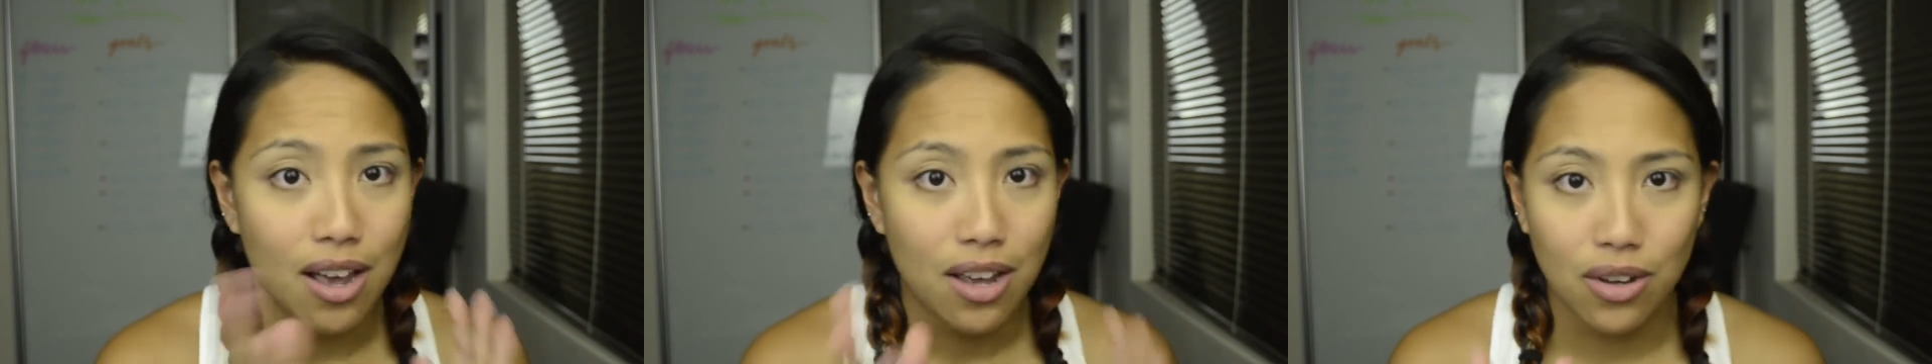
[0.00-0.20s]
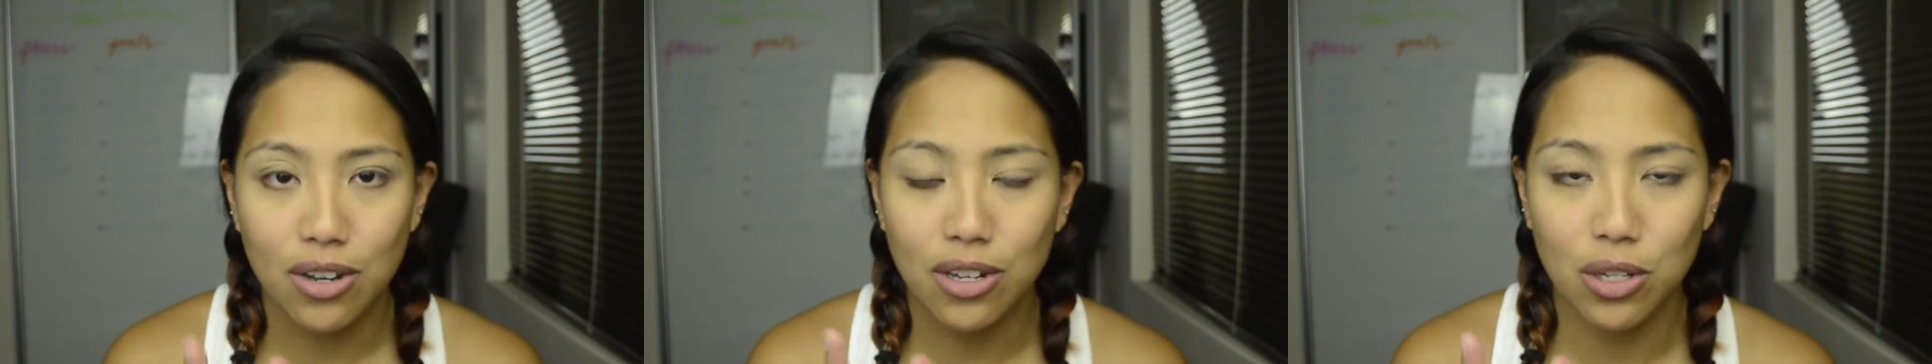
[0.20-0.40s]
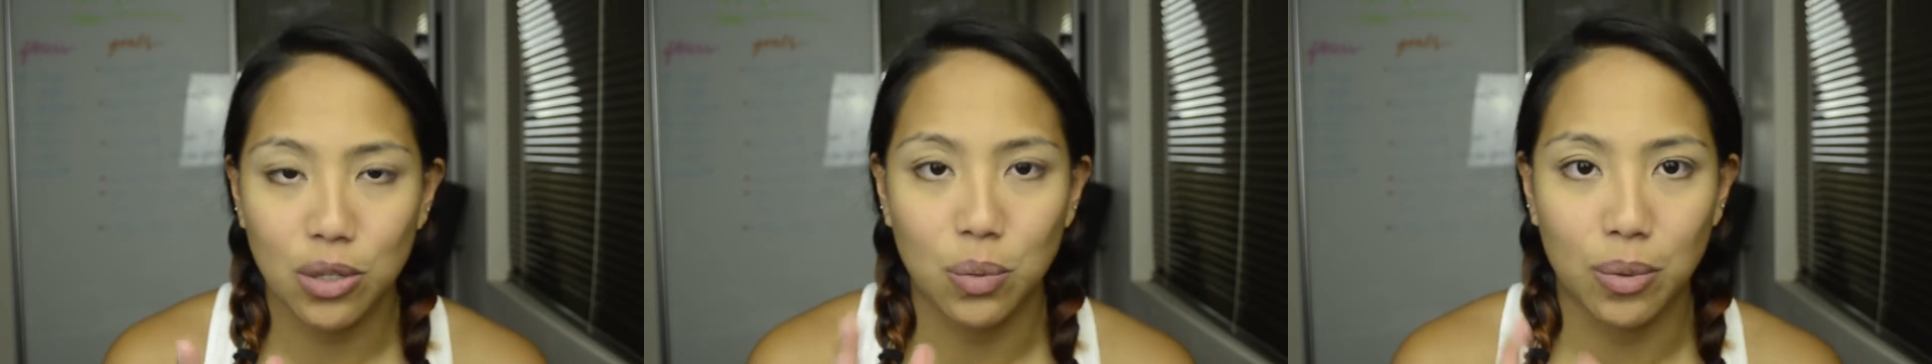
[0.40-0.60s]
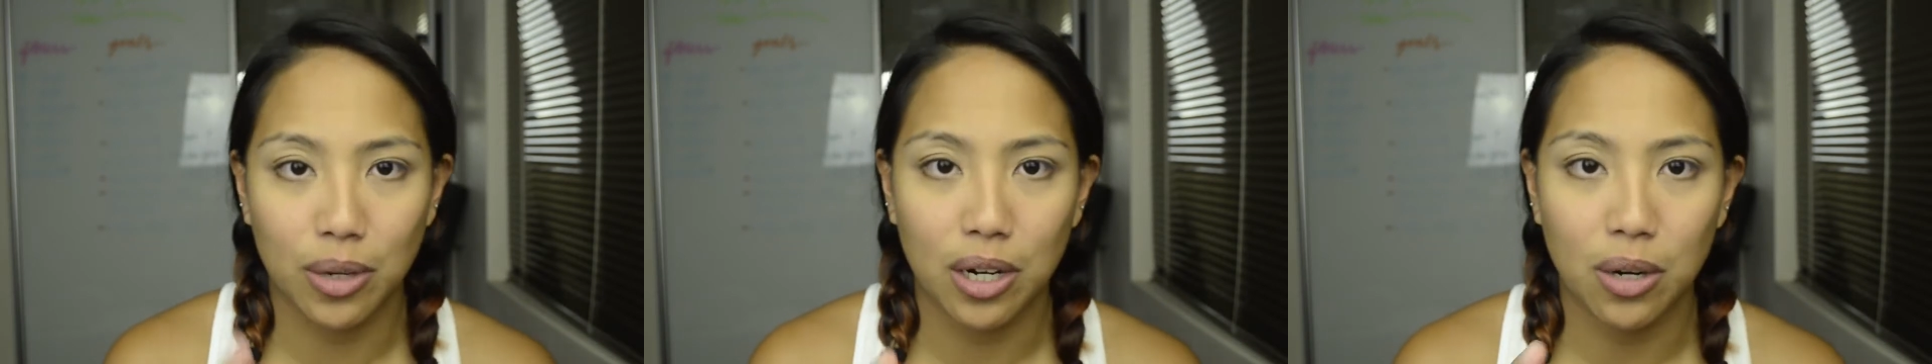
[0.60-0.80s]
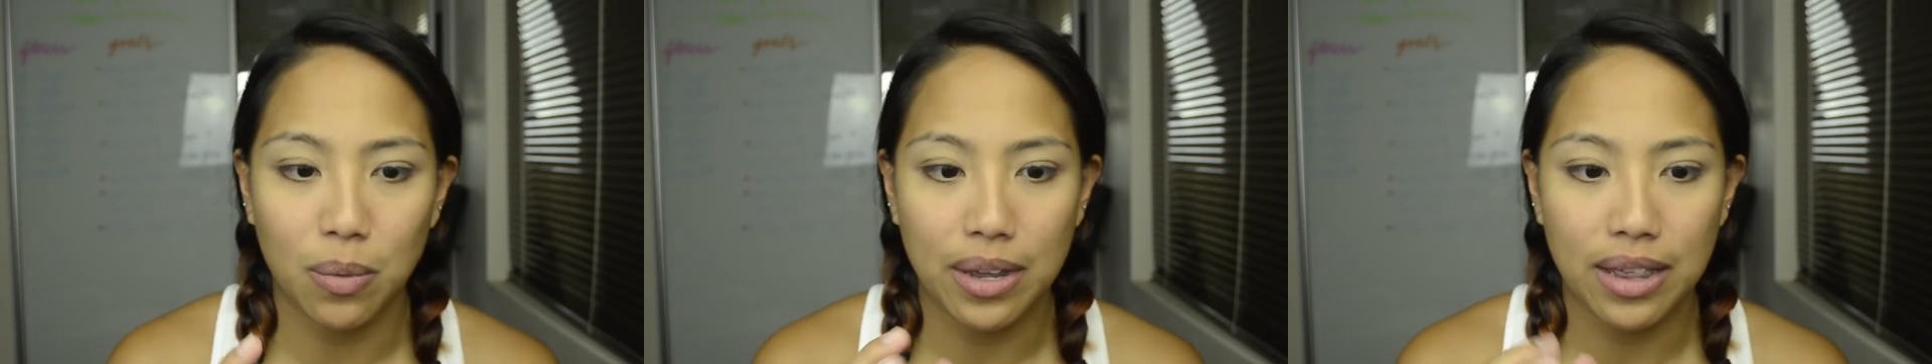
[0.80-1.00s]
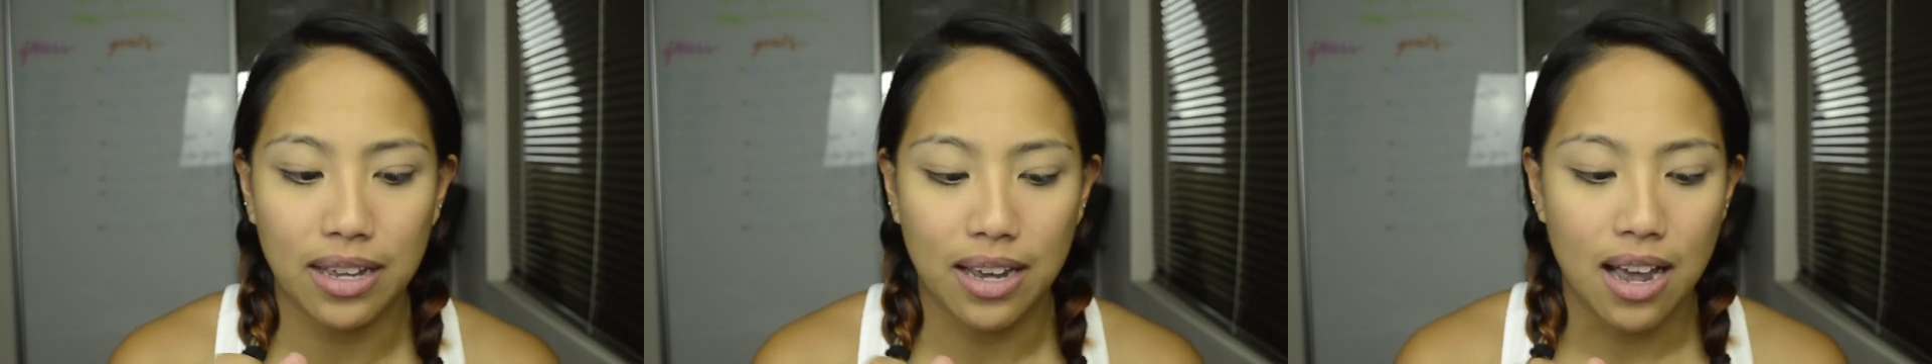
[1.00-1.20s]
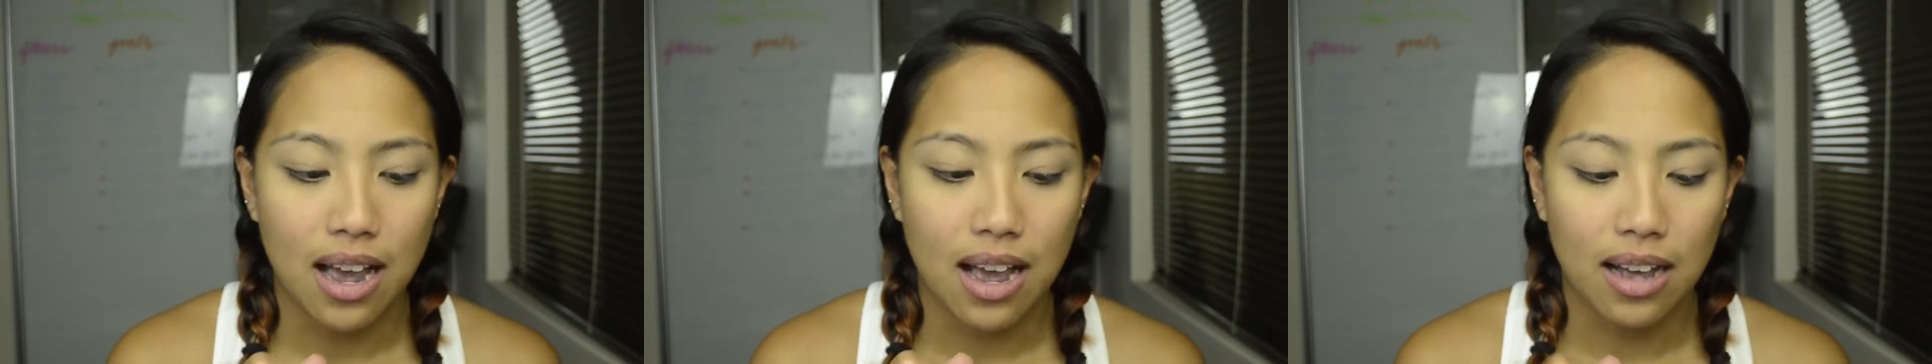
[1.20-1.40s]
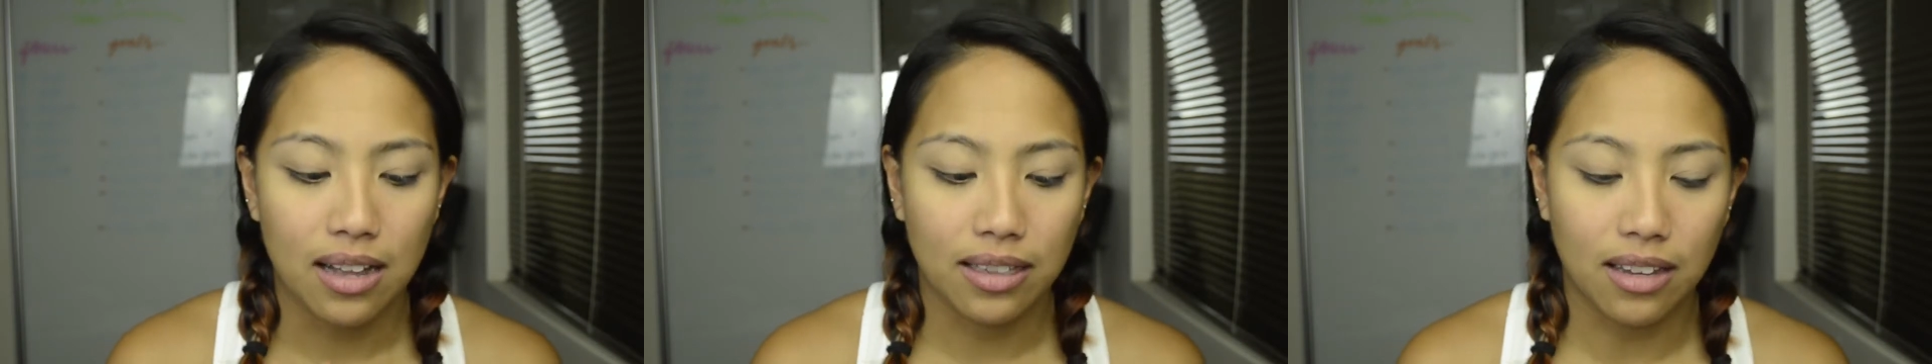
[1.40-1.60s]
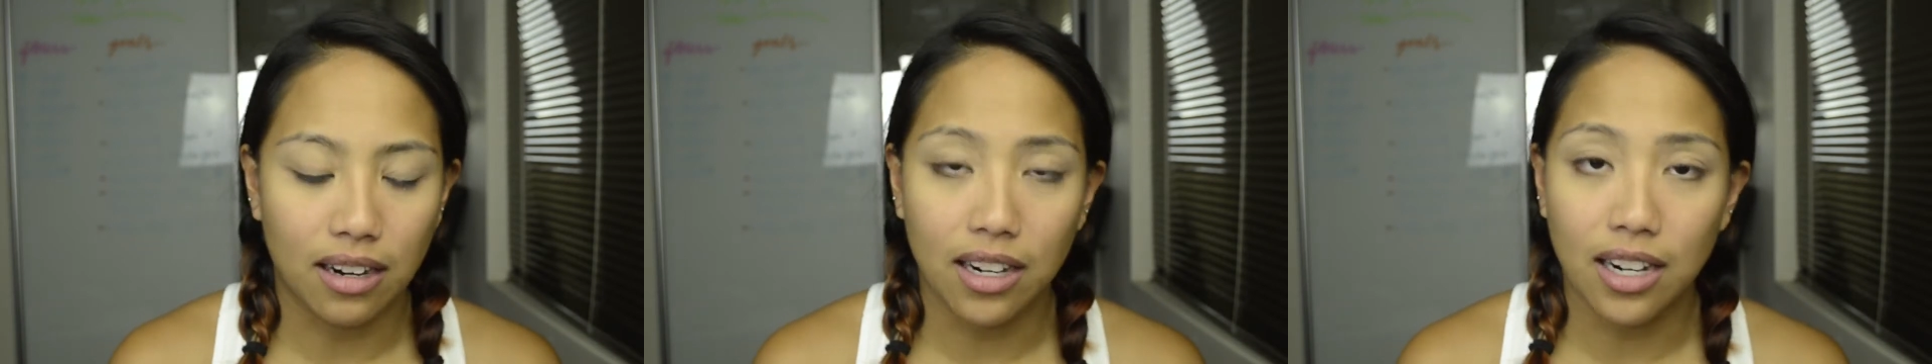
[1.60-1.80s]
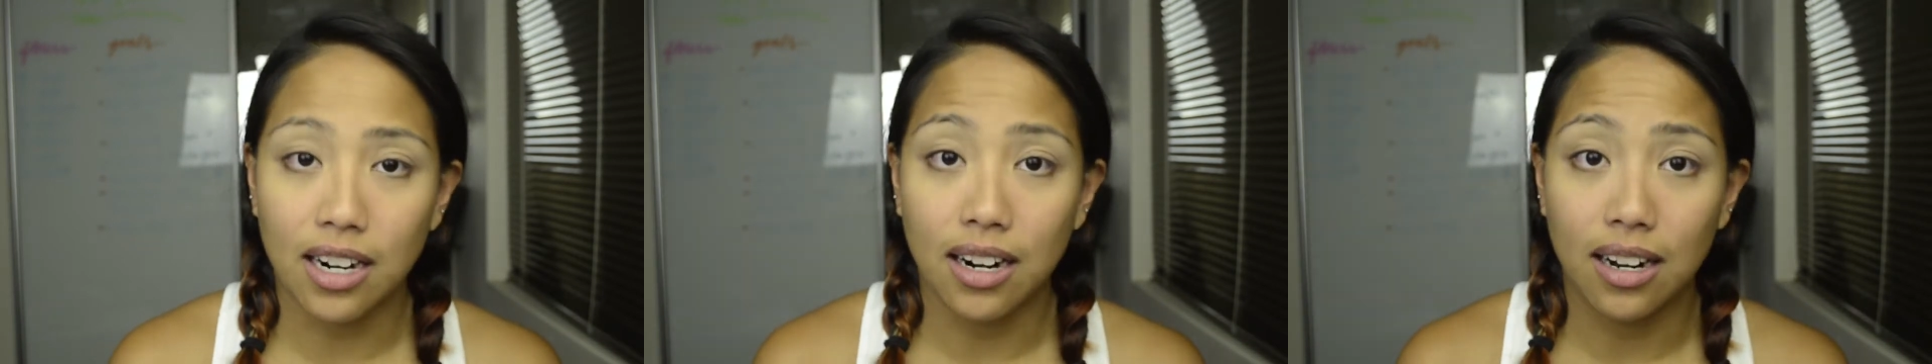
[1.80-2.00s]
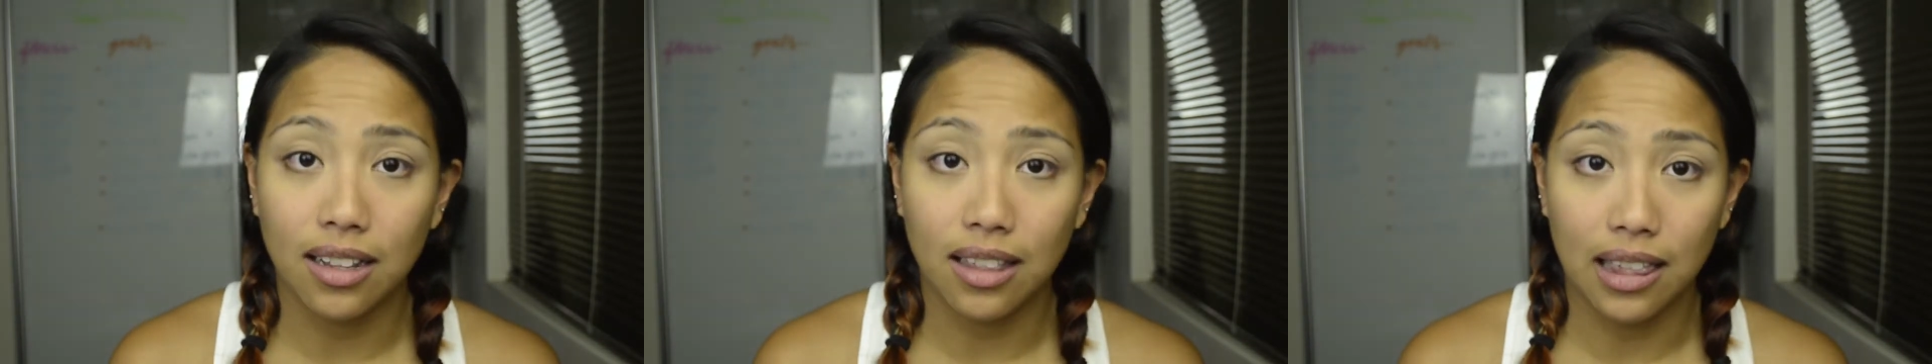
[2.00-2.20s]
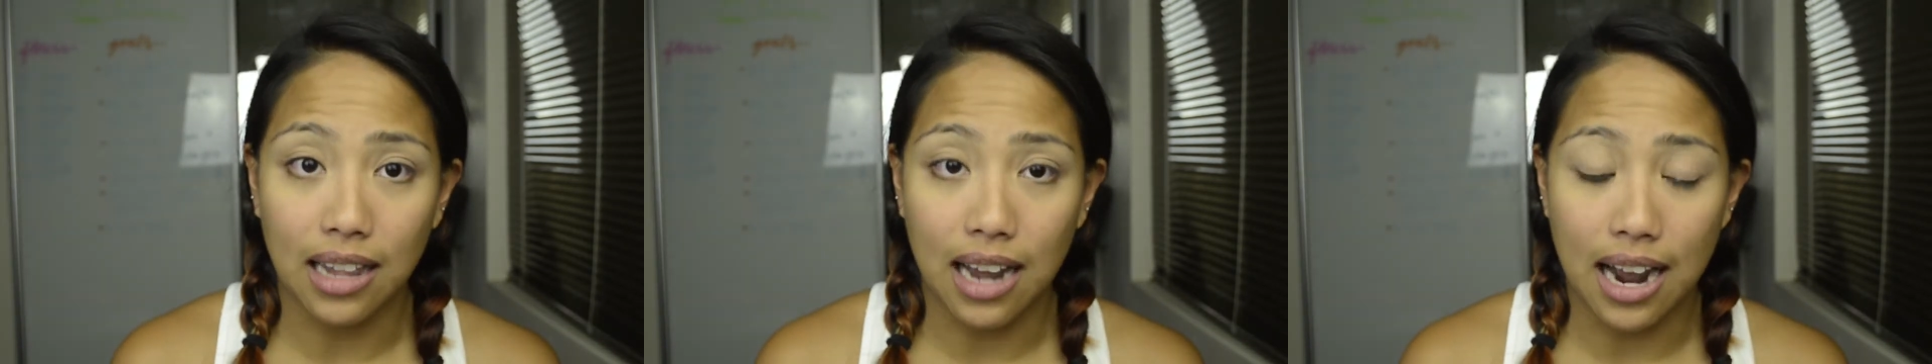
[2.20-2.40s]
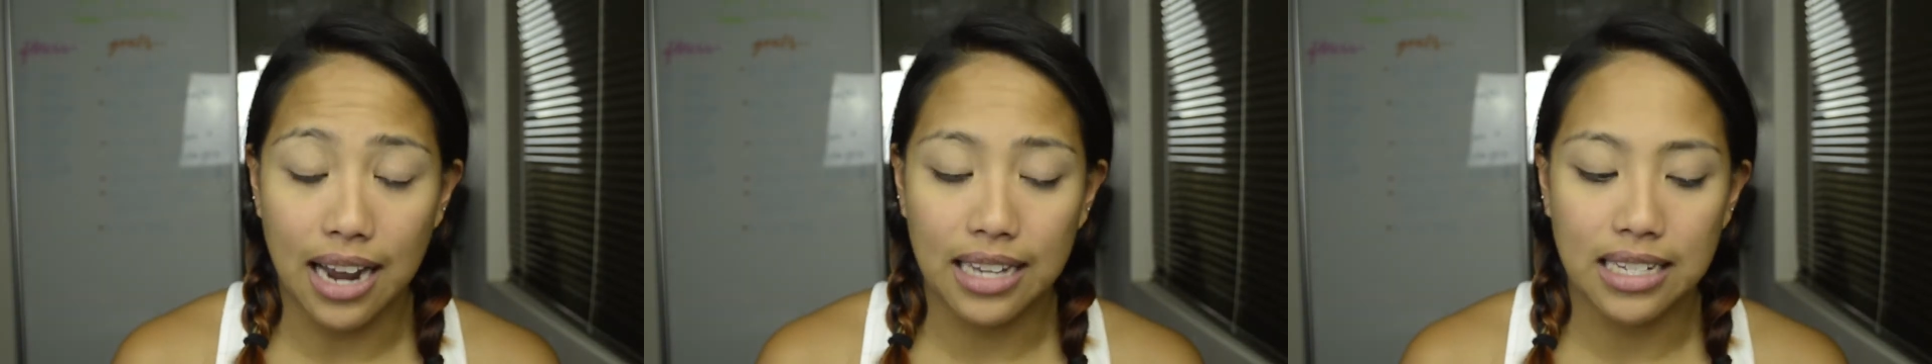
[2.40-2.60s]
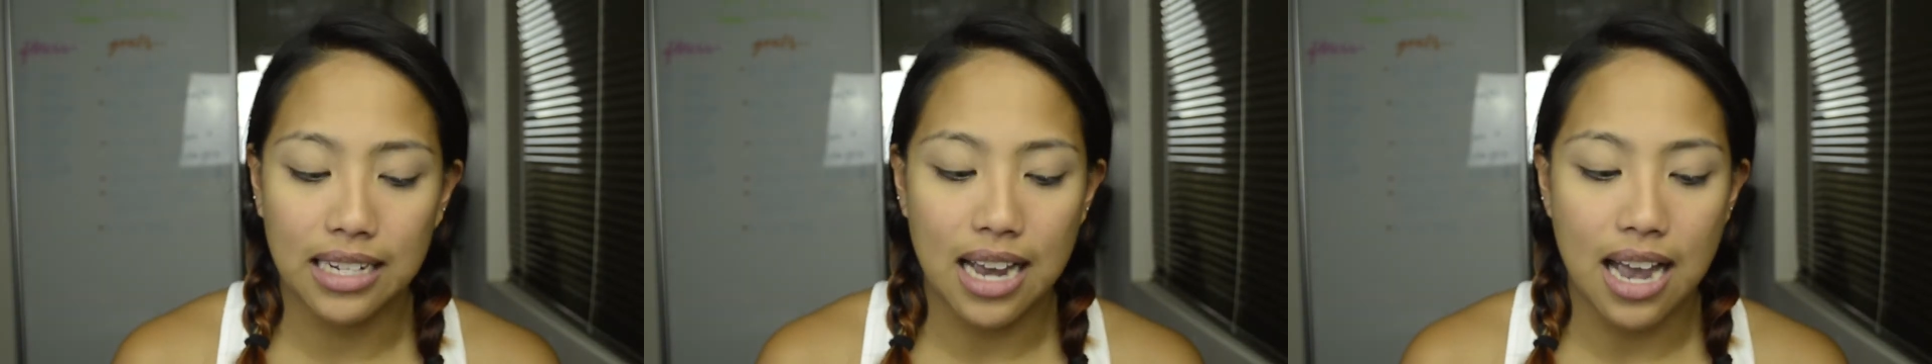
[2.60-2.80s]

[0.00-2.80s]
You can just work with dark, light,